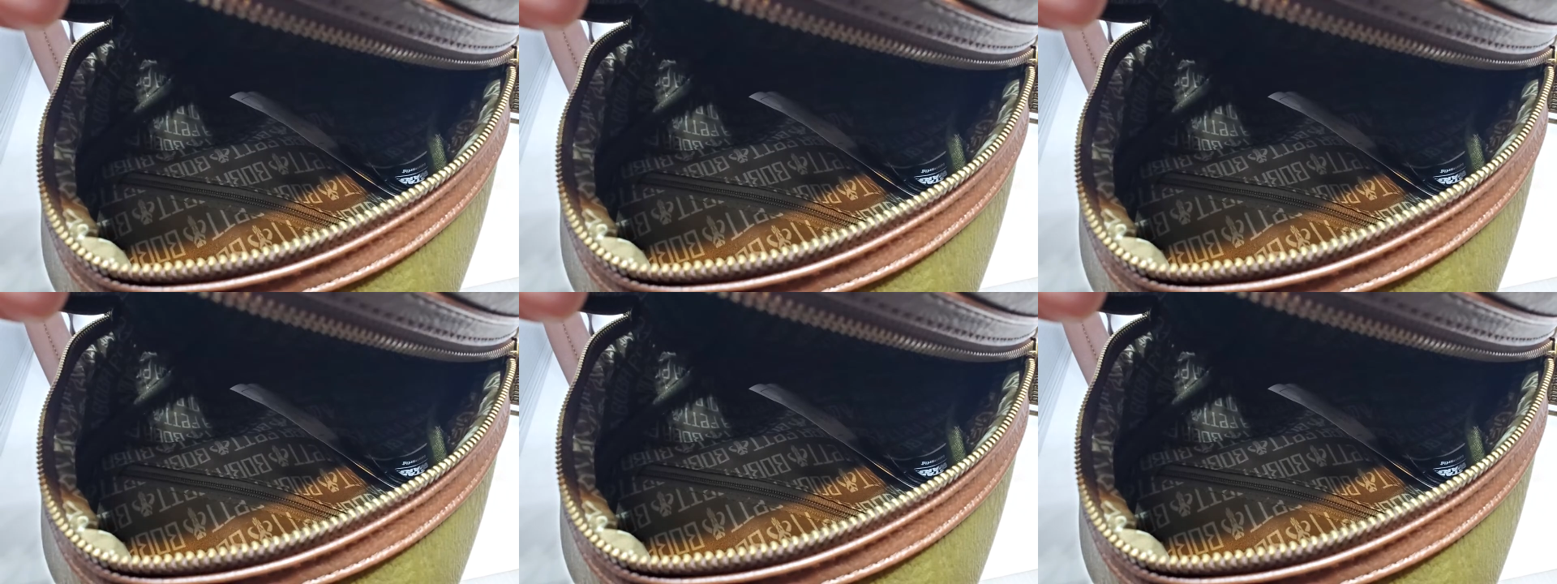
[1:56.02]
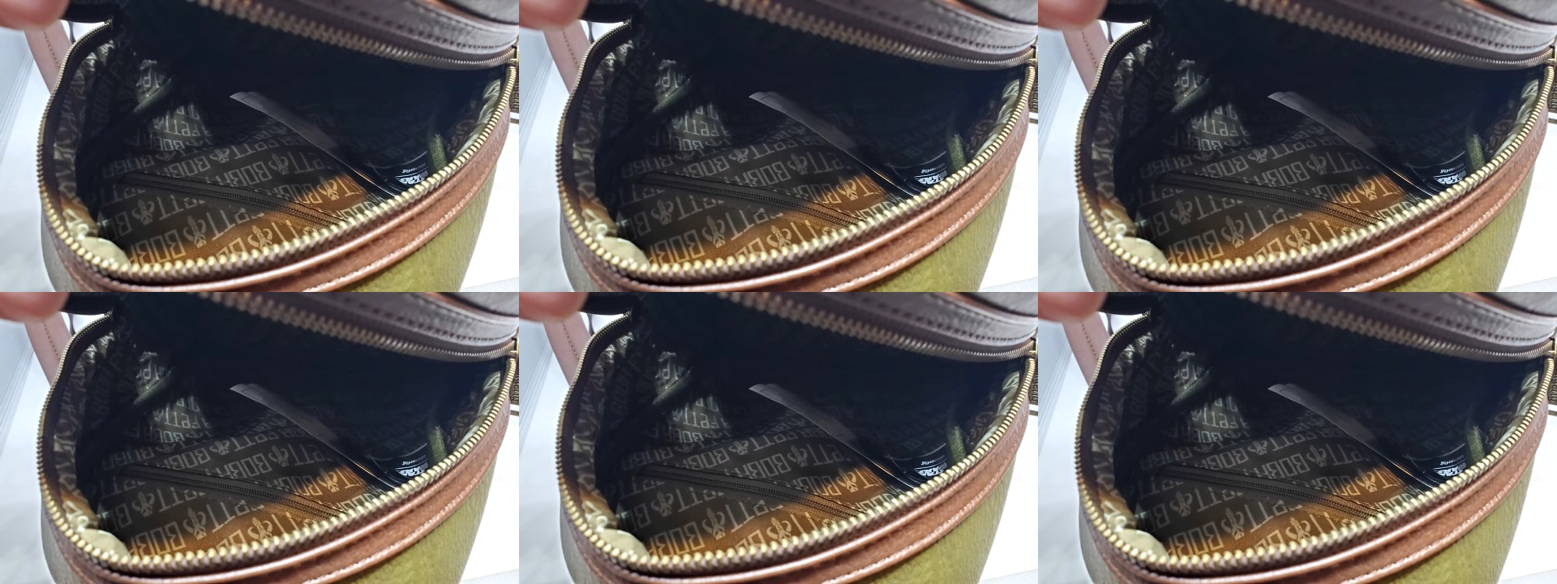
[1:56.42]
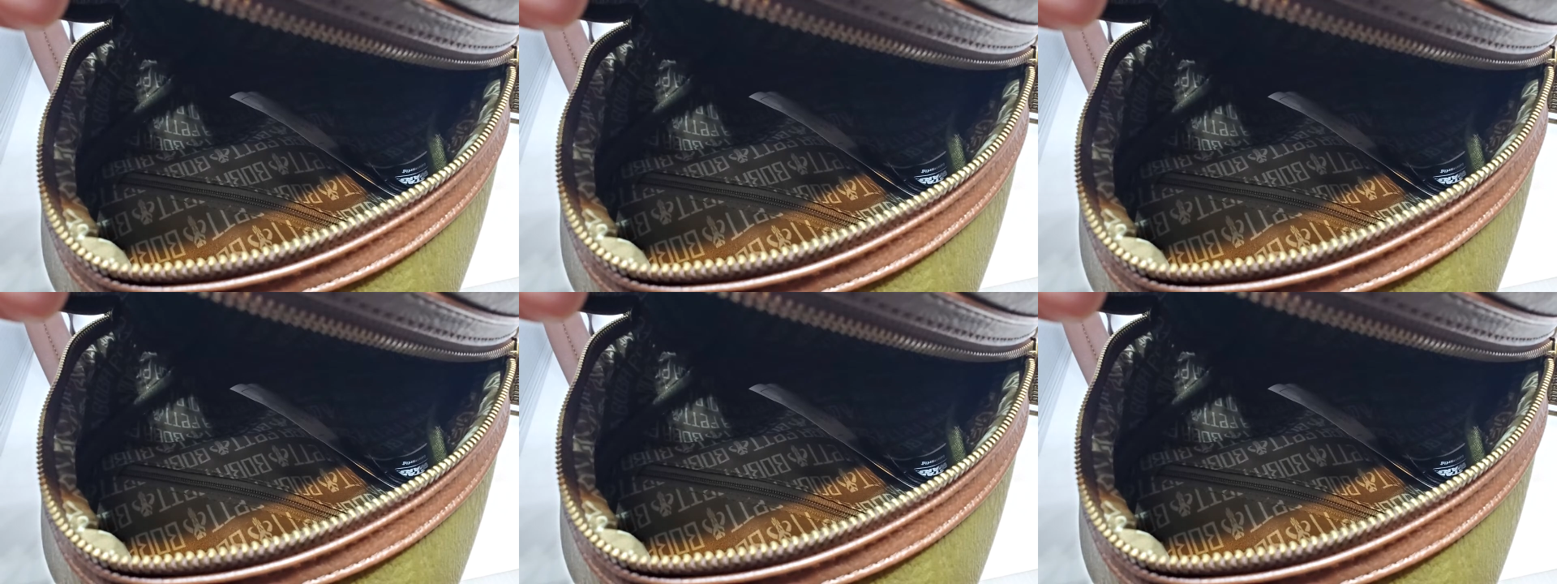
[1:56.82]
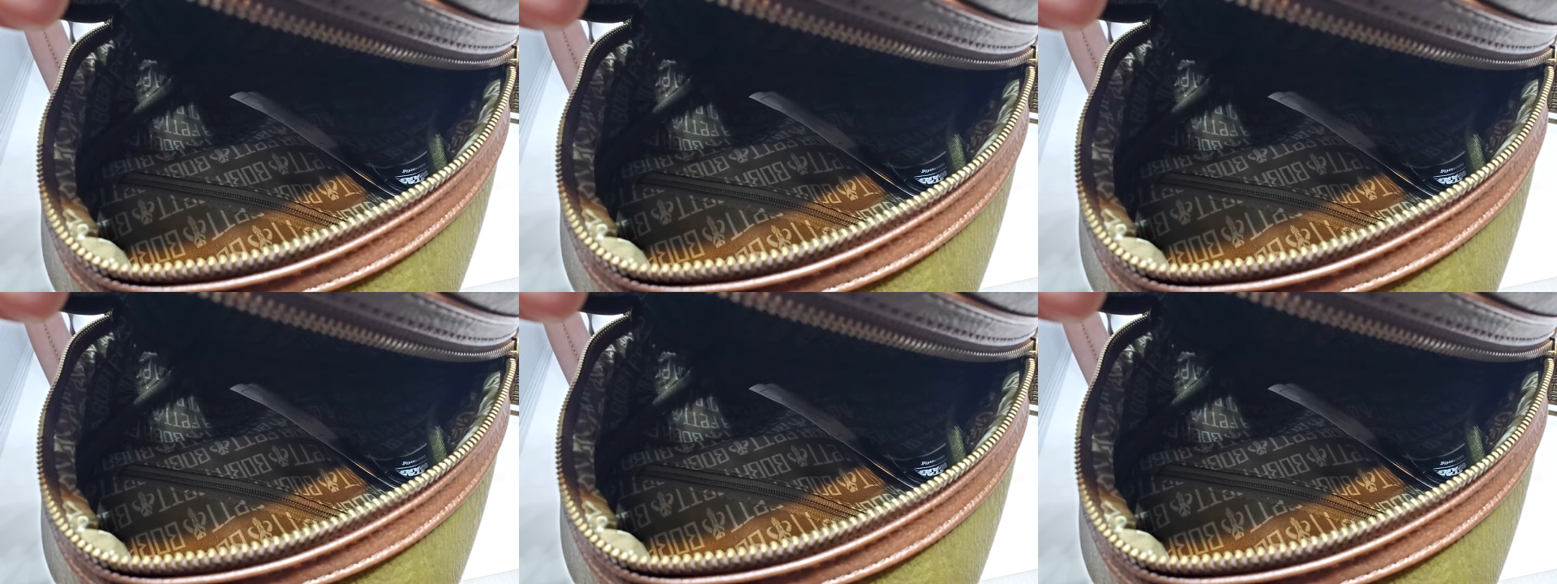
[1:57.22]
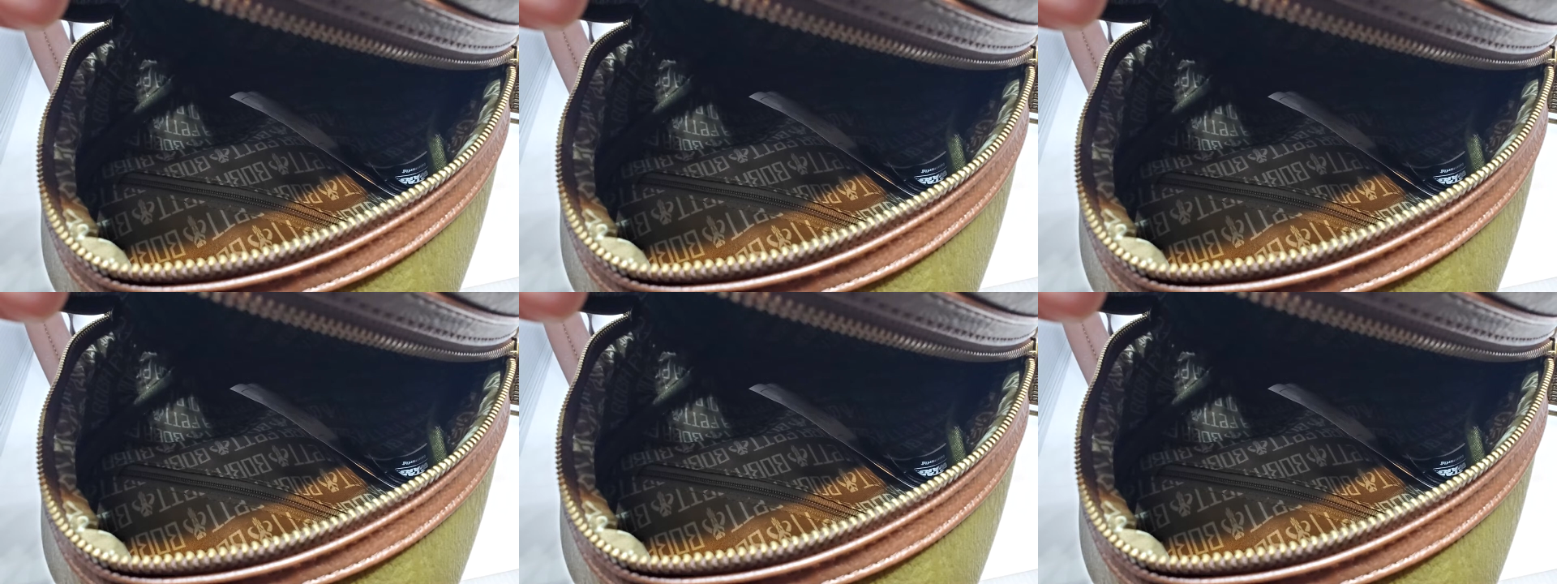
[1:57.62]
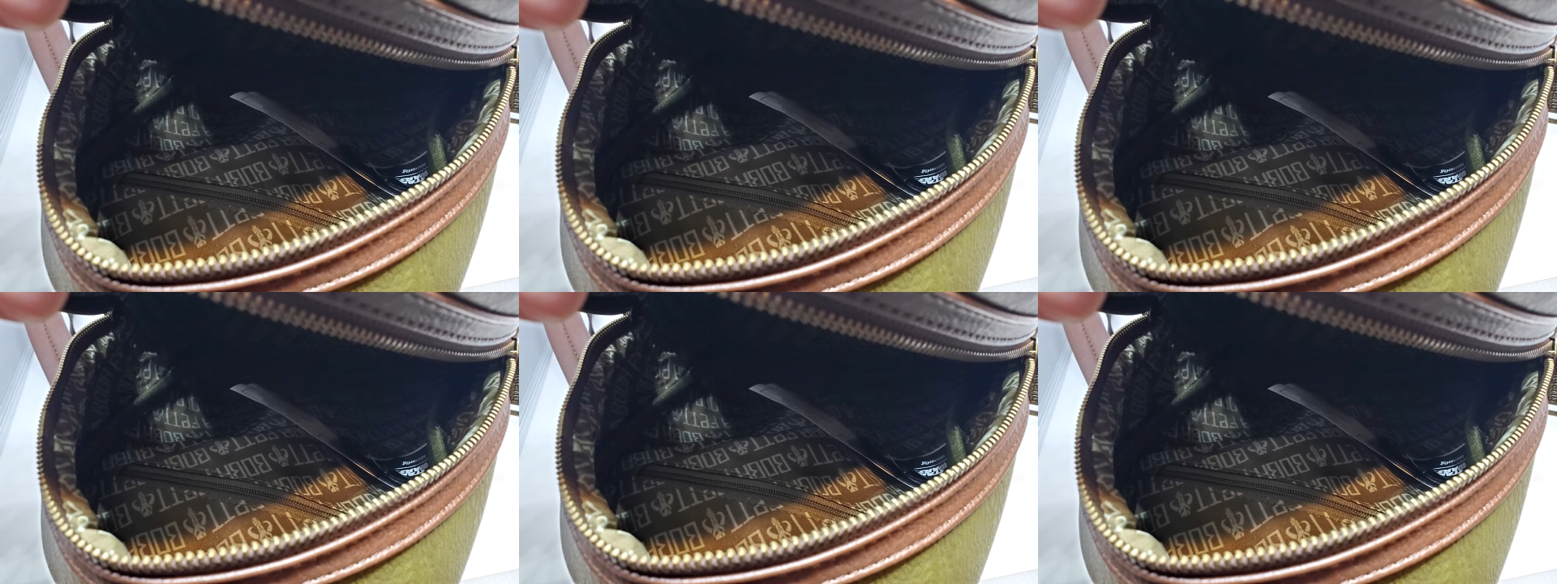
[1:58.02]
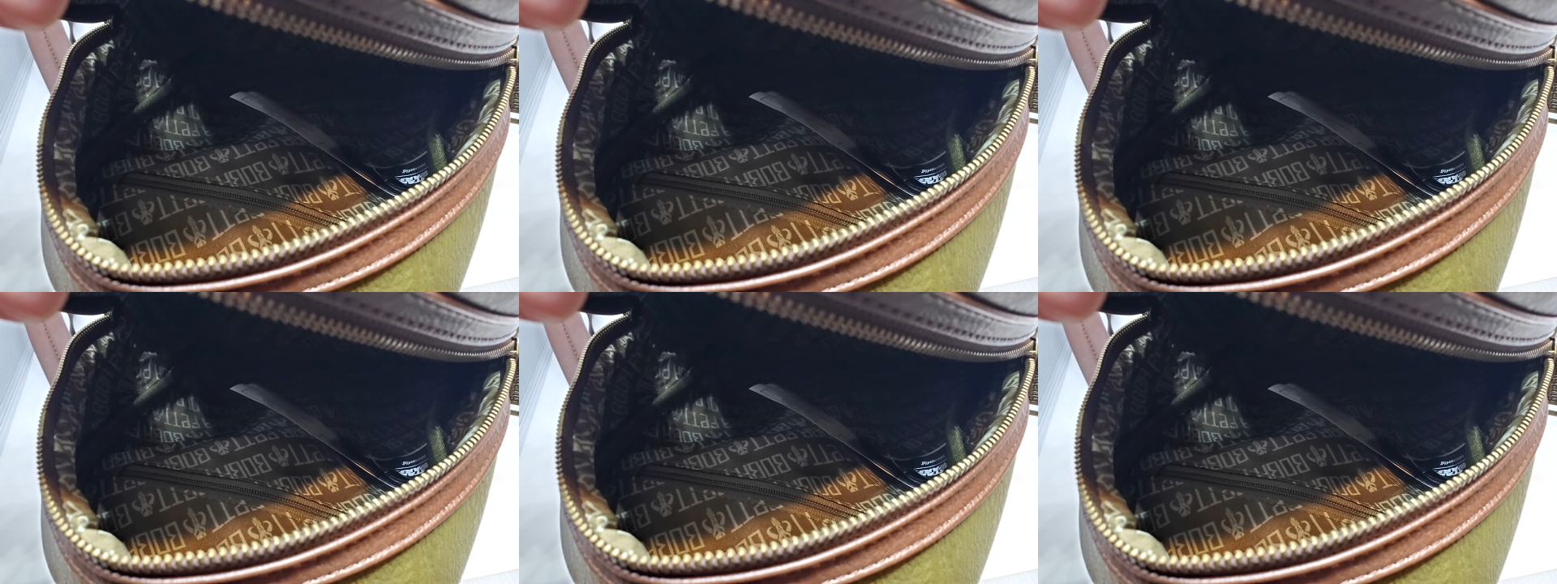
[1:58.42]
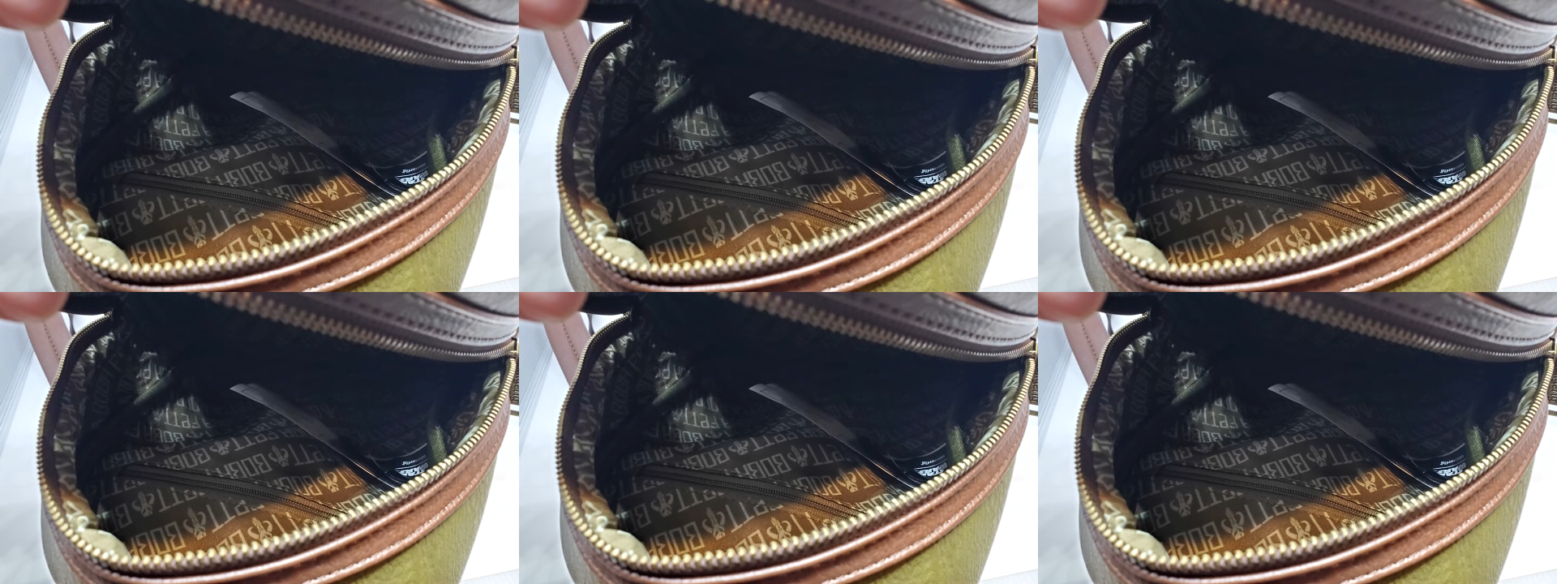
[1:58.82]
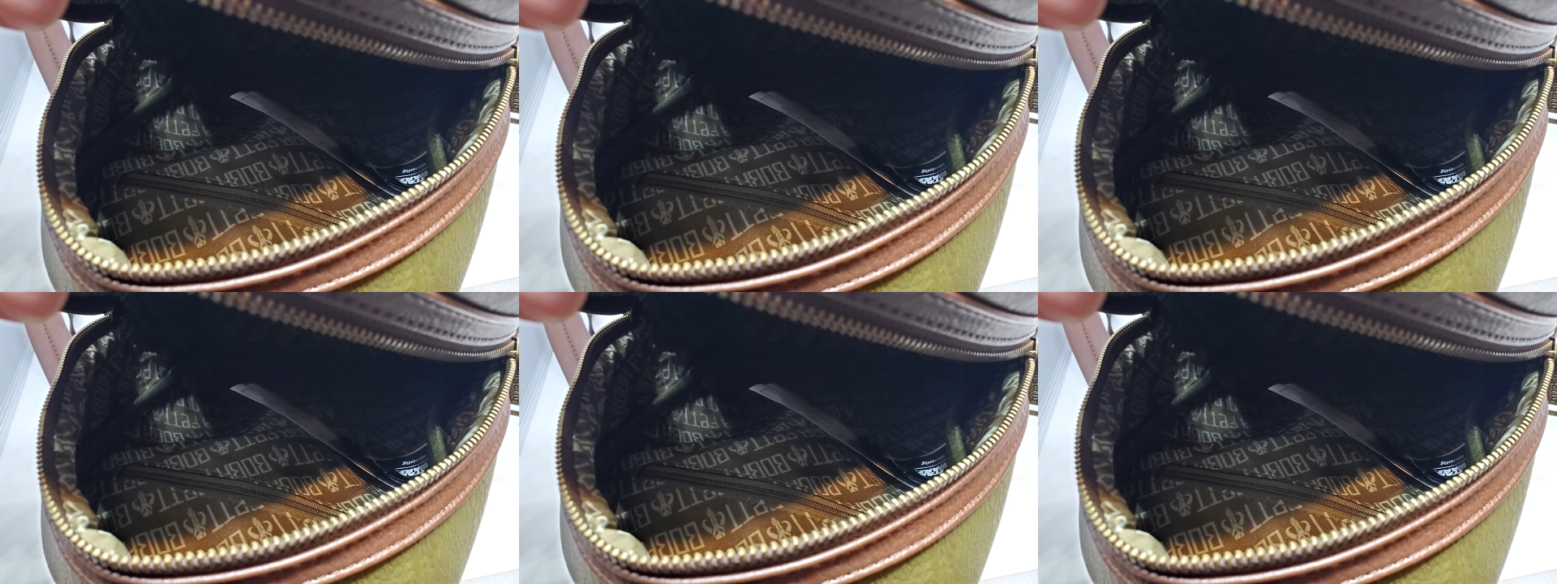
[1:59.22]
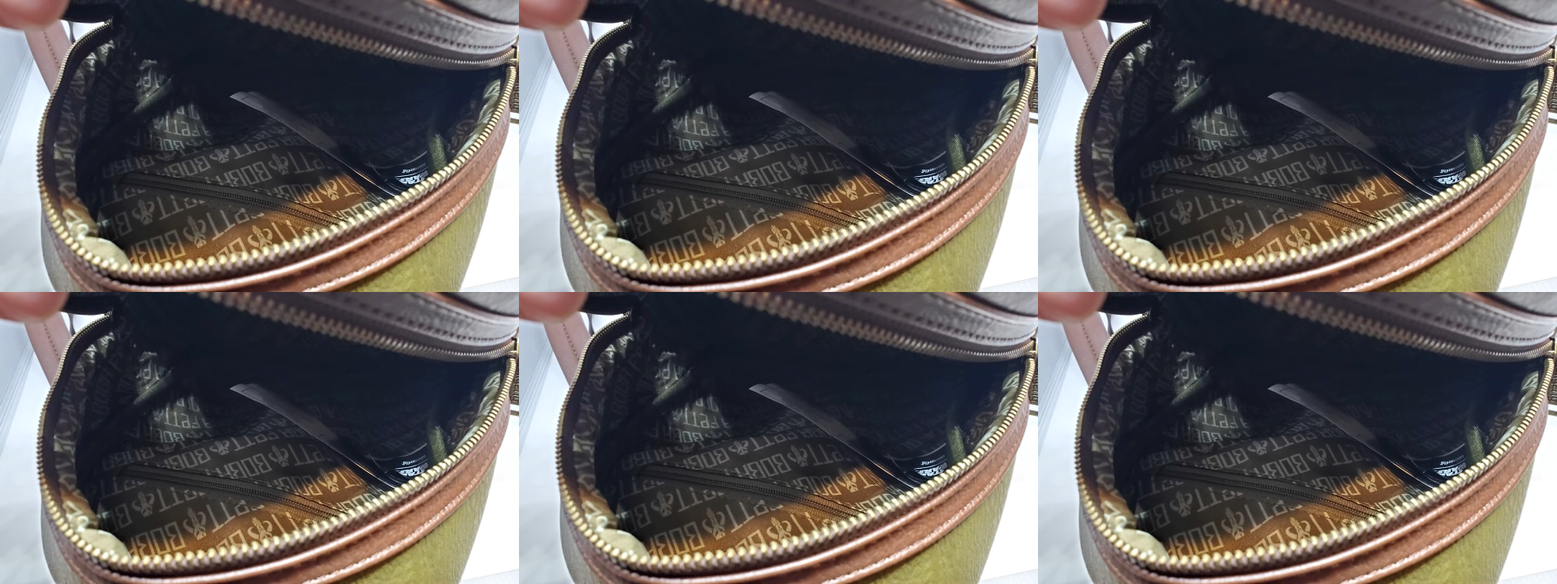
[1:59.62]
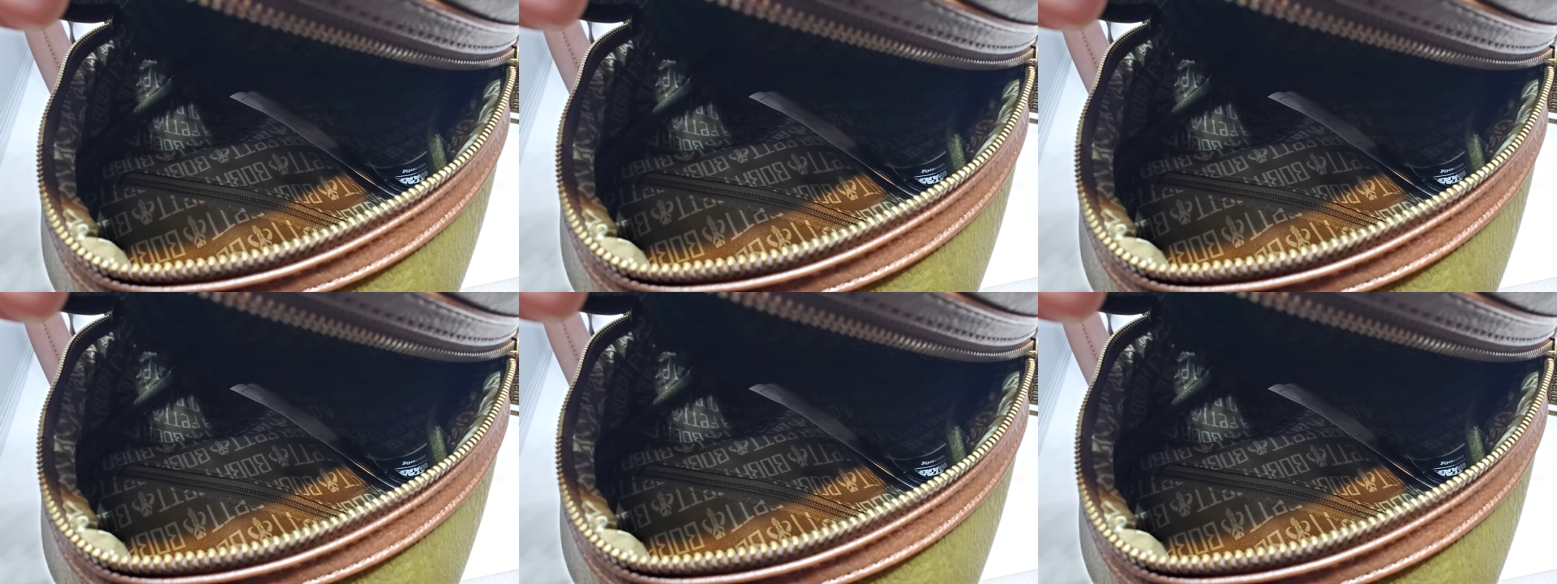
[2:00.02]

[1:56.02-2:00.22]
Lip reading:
[unreadable: no face in view]